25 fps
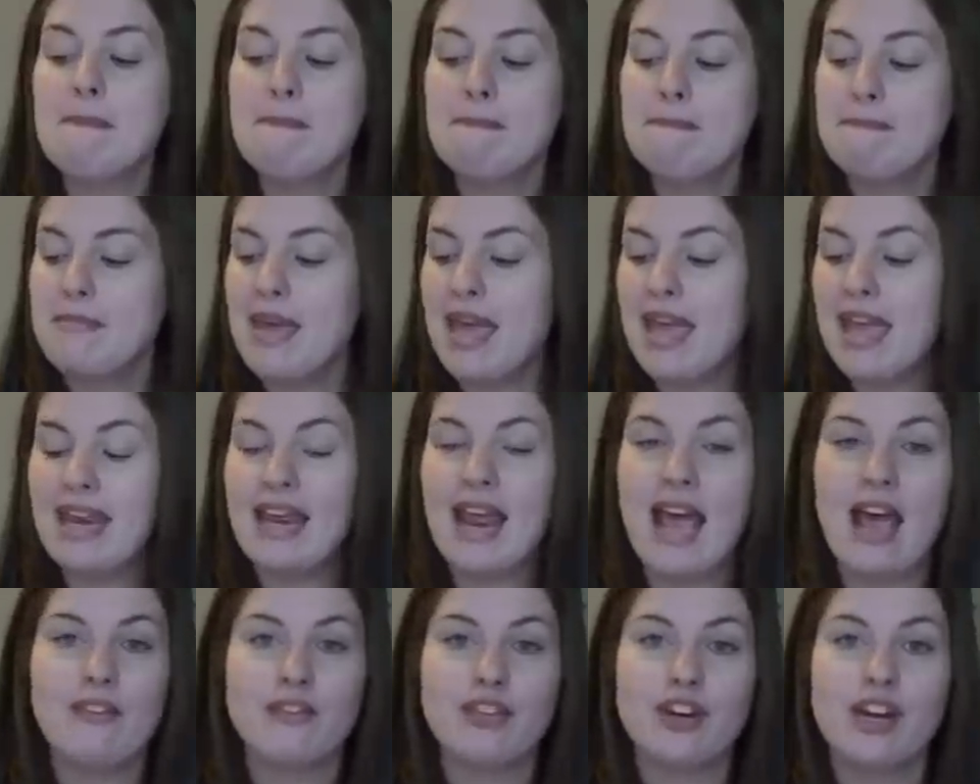
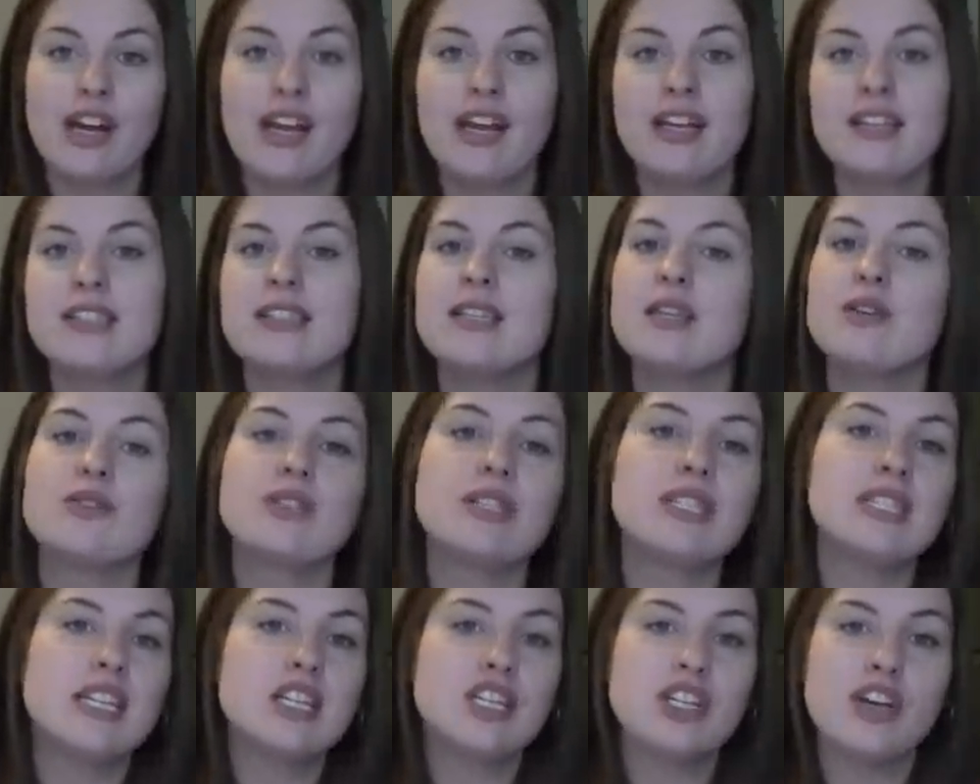made every single
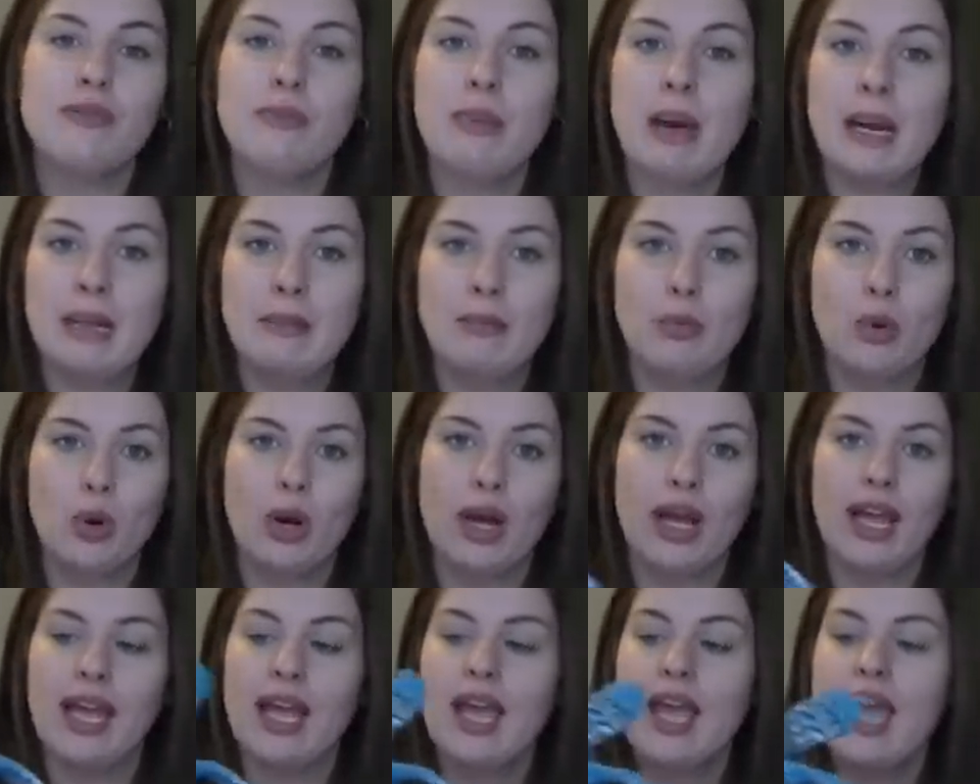stitch of Bunny
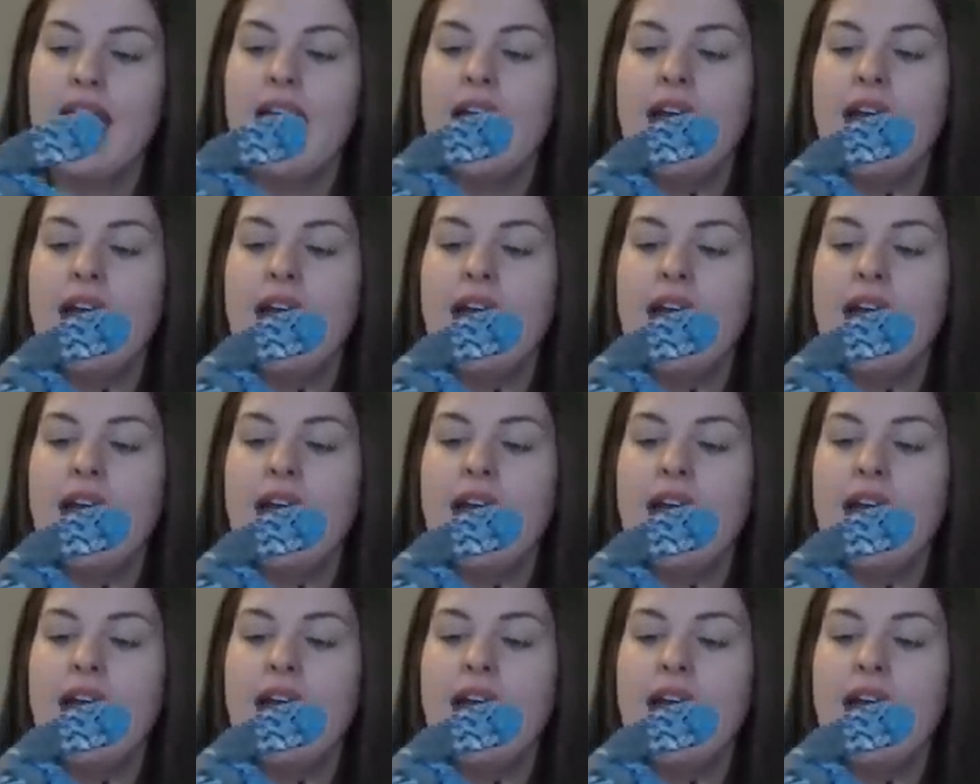Boy